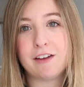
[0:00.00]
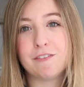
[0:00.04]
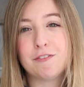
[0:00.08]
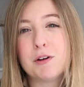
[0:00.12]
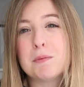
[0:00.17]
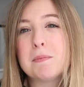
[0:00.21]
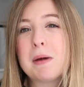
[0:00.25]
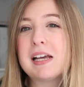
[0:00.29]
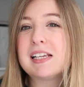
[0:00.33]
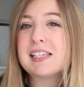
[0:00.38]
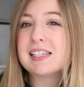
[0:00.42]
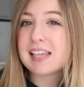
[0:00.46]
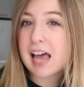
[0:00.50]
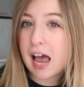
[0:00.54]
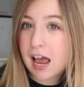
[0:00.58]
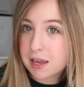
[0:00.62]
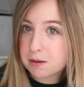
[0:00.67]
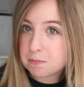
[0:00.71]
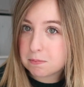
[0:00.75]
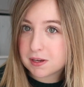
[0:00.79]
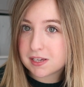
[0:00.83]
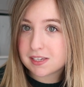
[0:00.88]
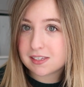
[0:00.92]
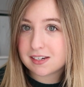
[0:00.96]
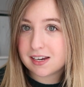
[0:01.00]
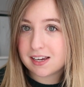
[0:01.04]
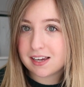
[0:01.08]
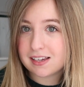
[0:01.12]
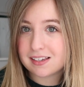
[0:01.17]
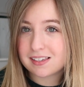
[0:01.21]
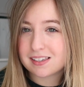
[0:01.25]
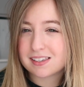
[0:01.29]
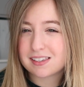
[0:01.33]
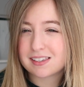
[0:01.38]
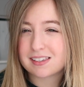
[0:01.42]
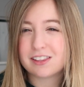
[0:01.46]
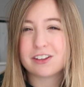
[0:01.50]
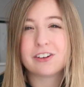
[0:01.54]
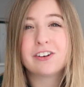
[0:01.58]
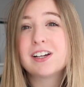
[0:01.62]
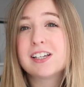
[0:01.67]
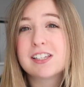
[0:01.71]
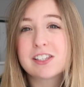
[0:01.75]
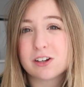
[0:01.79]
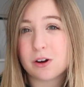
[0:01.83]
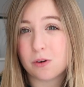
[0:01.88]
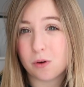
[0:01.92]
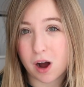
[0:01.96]
And for my side business, there
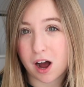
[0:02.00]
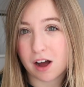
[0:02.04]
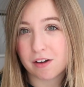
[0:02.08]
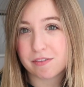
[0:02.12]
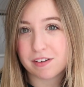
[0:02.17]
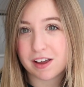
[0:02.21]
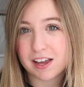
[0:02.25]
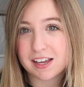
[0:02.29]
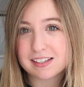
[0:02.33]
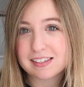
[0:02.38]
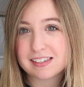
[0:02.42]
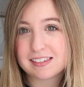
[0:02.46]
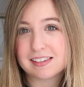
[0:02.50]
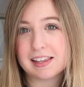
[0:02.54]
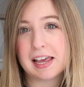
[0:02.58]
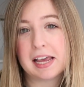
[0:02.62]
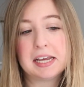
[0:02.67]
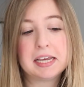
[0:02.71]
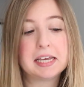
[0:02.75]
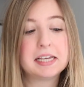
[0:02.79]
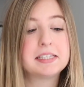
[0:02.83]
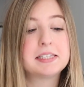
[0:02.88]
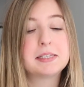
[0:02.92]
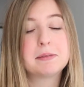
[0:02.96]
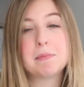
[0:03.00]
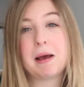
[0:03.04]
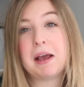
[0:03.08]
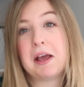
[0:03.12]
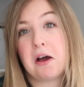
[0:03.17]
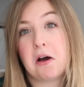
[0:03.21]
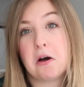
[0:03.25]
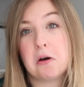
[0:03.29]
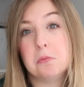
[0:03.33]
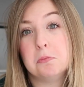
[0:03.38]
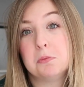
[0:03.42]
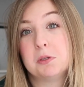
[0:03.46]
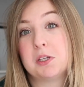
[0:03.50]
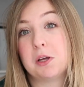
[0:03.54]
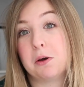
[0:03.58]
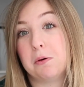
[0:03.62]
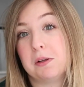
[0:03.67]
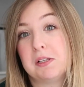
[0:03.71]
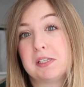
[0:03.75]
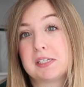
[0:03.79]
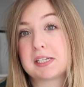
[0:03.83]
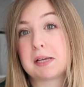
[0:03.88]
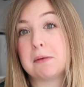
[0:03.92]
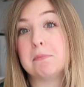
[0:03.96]
is no office. Like it's my home, so
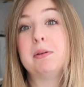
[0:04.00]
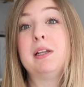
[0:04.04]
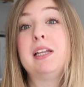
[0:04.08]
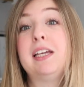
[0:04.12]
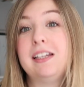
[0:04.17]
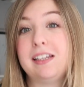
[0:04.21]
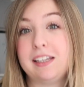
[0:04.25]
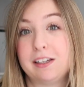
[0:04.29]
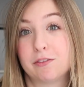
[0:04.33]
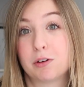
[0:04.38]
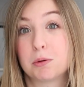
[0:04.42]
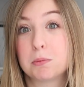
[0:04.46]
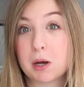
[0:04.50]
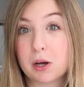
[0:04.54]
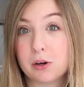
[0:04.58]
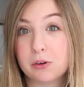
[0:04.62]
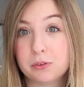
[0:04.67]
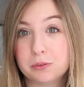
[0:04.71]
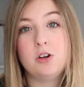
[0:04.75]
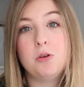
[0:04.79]
it's completely remote.